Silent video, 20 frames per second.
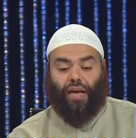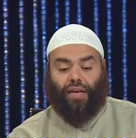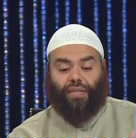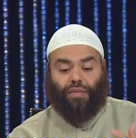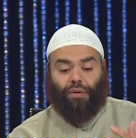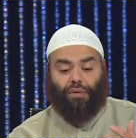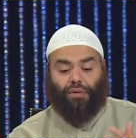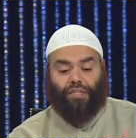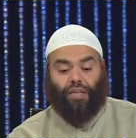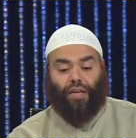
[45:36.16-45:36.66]

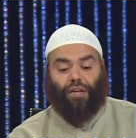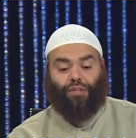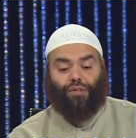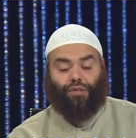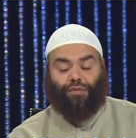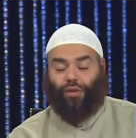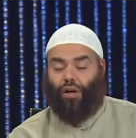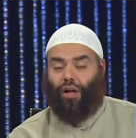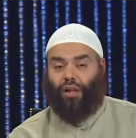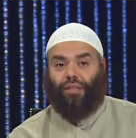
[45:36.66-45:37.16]
as a result
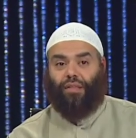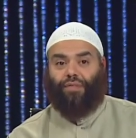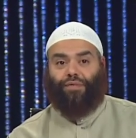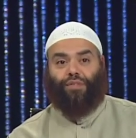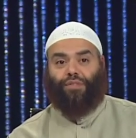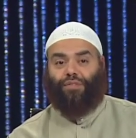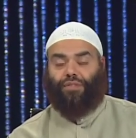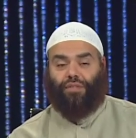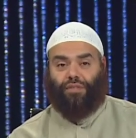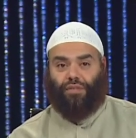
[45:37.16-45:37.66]
of all the
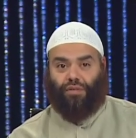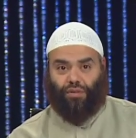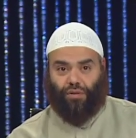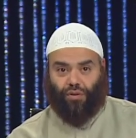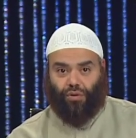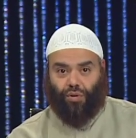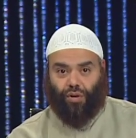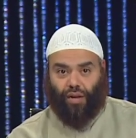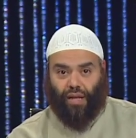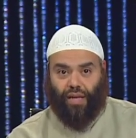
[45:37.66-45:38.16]
verses in
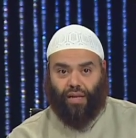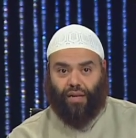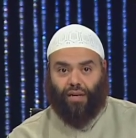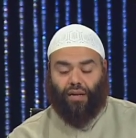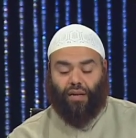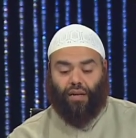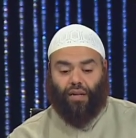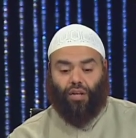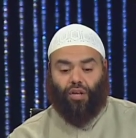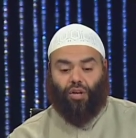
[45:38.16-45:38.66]
the
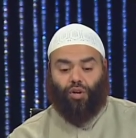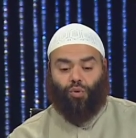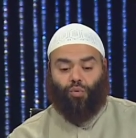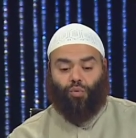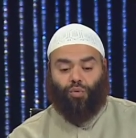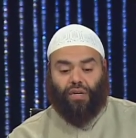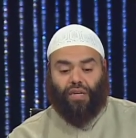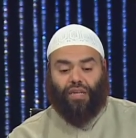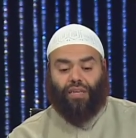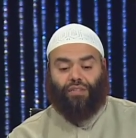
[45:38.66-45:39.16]
Quran,
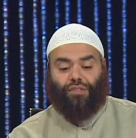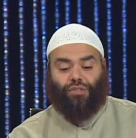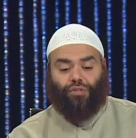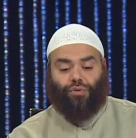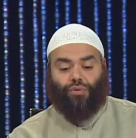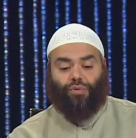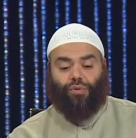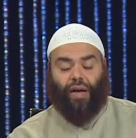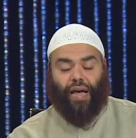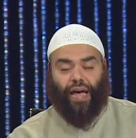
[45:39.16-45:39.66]
we need
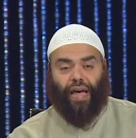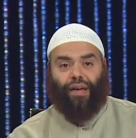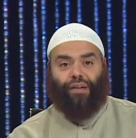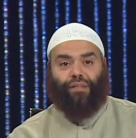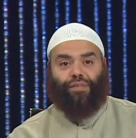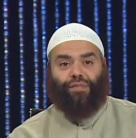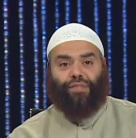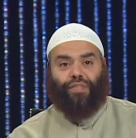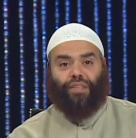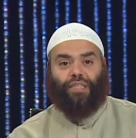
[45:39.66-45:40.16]
to
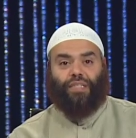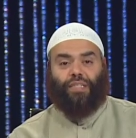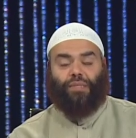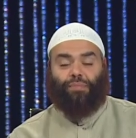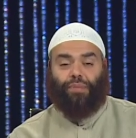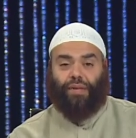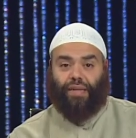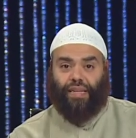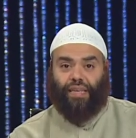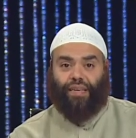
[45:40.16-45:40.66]
have this
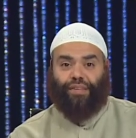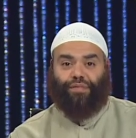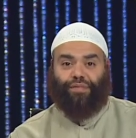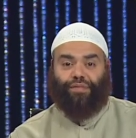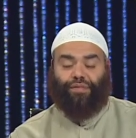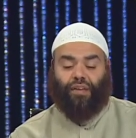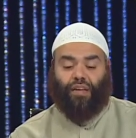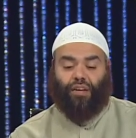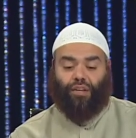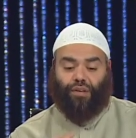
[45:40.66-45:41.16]

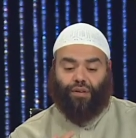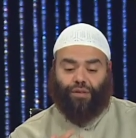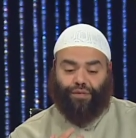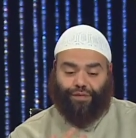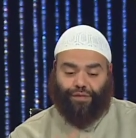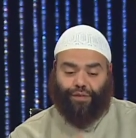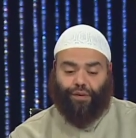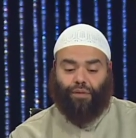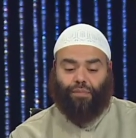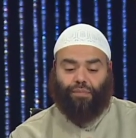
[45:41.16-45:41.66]
belief and
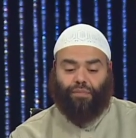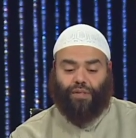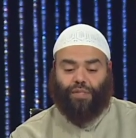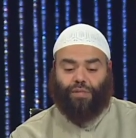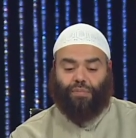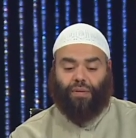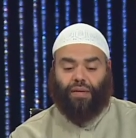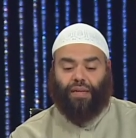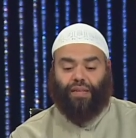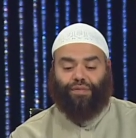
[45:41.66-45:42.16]
confirm
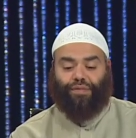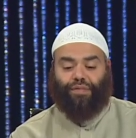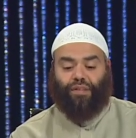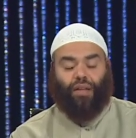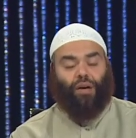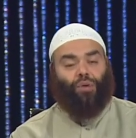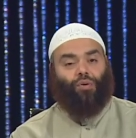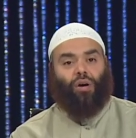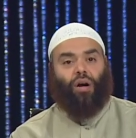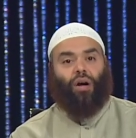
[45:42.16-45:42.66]
this belief
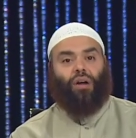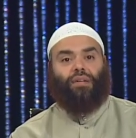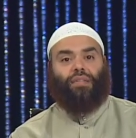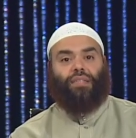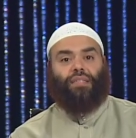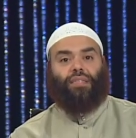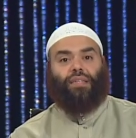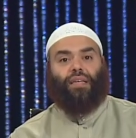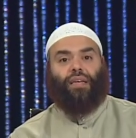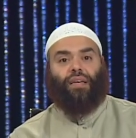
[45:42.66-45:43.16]
in our
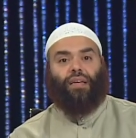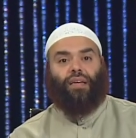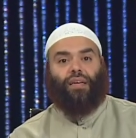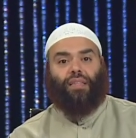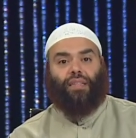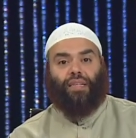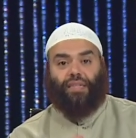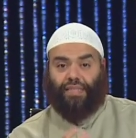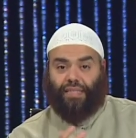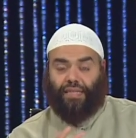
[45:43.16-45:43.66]
hearts
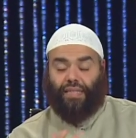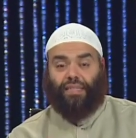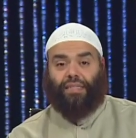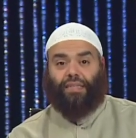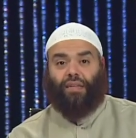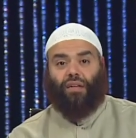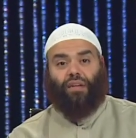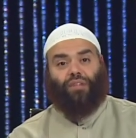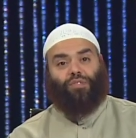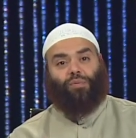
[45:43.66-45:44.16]
that
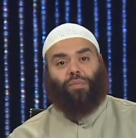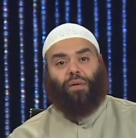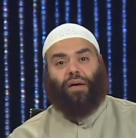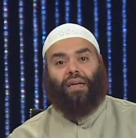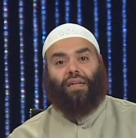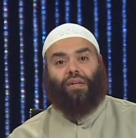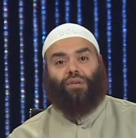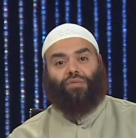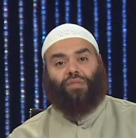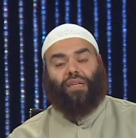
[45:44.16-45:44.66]
since Allah
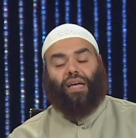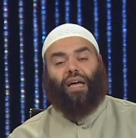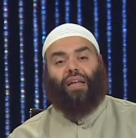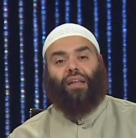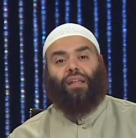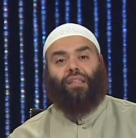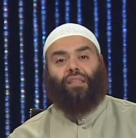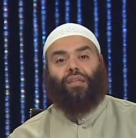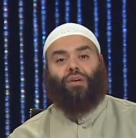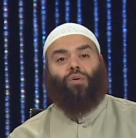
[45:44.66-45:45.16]
subhanahu wa
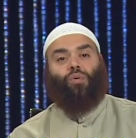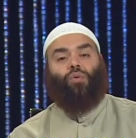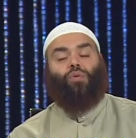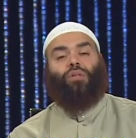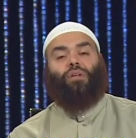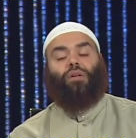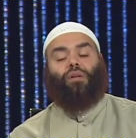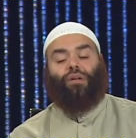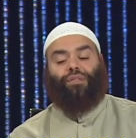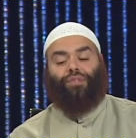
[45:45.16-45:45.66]
ta'ala the
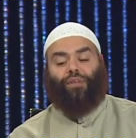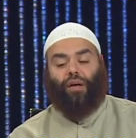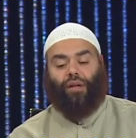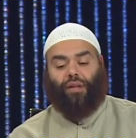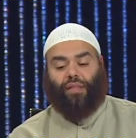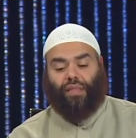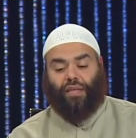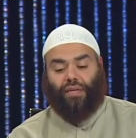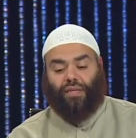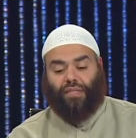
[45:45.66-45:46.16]
owner of
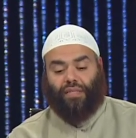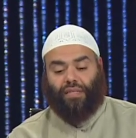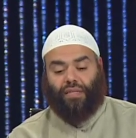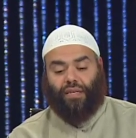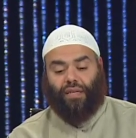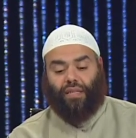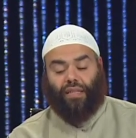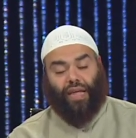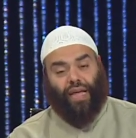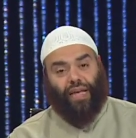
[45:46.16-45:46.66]
all things,
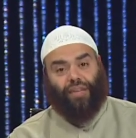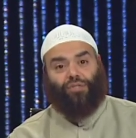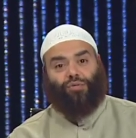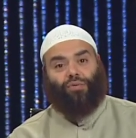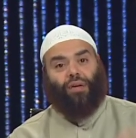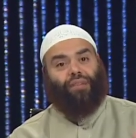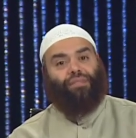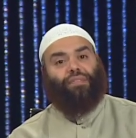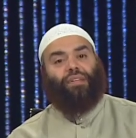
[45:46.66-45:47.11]
that has to